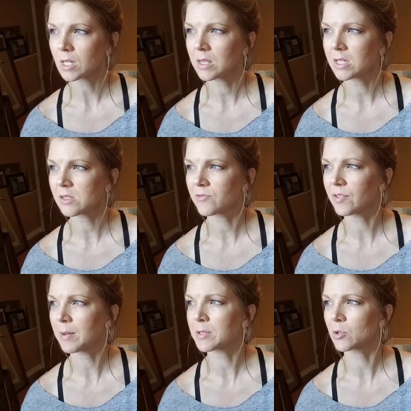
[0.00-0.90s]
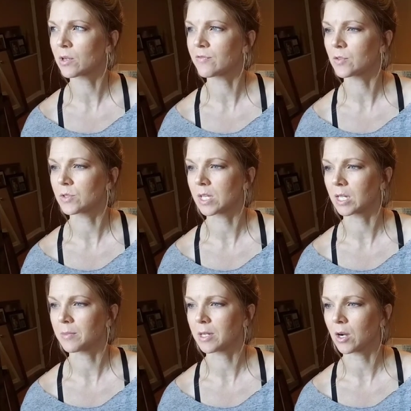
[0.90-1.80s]
These inflammatory foods that
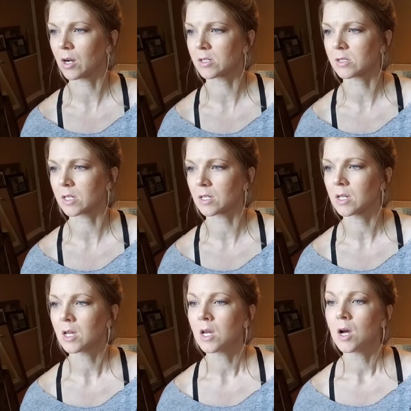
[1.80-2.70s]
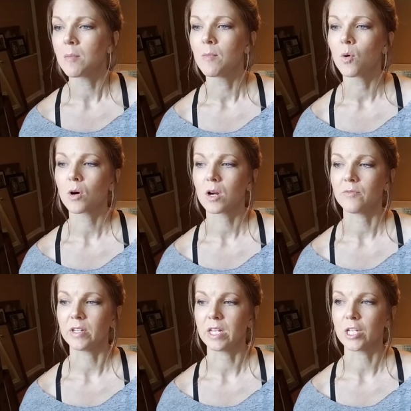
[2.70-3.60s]
could be causing more
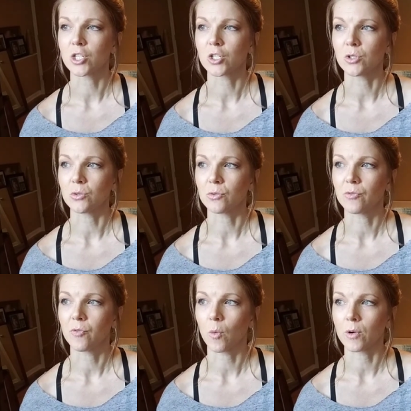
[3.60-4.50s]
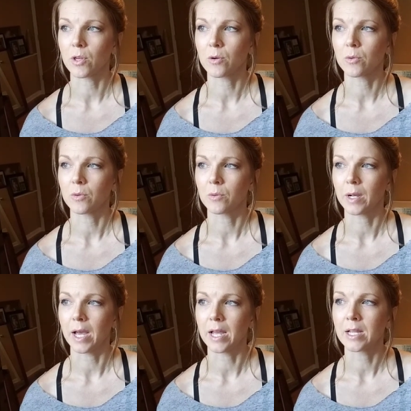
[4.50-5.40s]
of an issue for you,
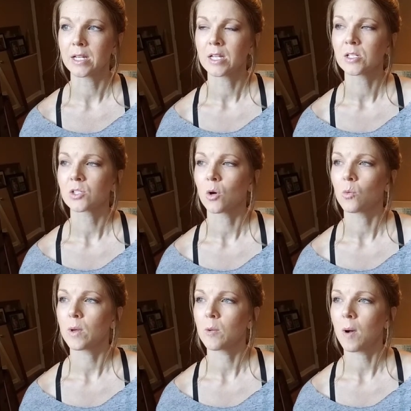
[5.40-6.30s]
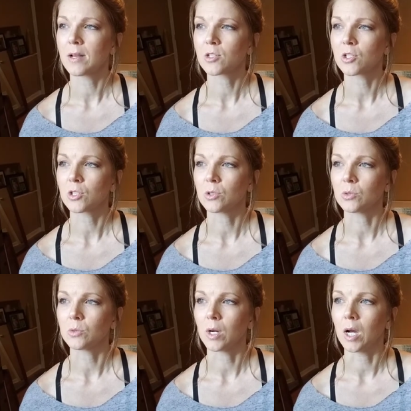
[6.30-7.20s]
okay? So we want
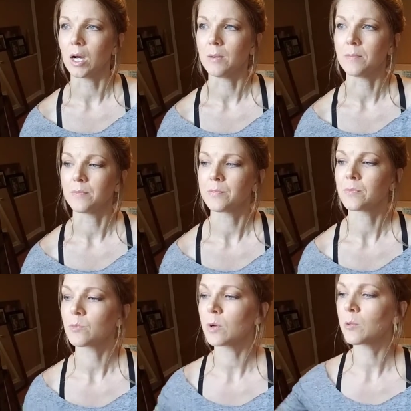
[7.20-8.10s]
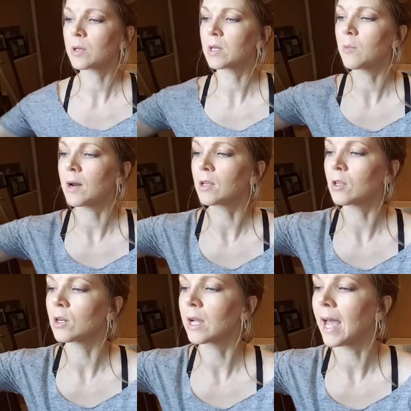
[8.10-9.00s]
to, we really want to
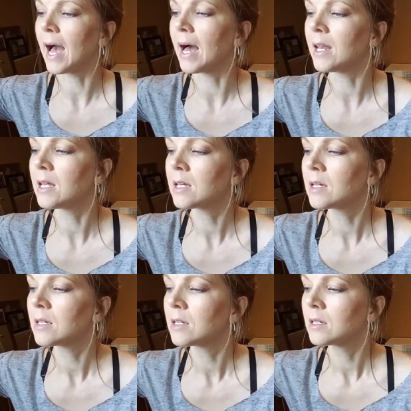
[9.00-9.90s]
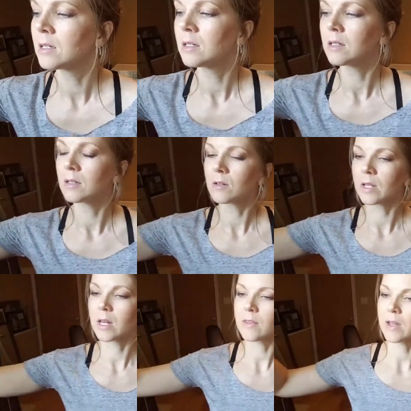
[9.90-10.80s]
look at, hold
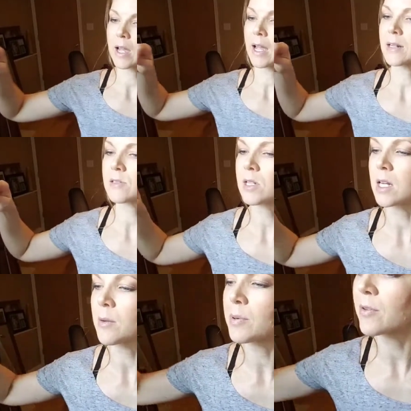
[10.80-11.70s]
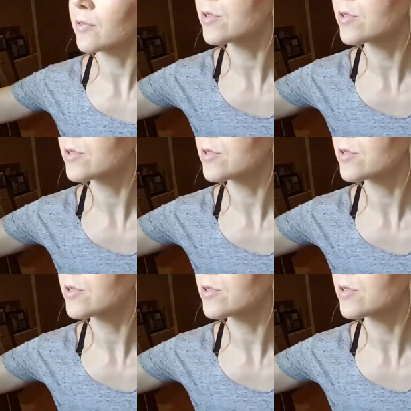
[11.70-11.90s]
on, I think I got to stand up here for a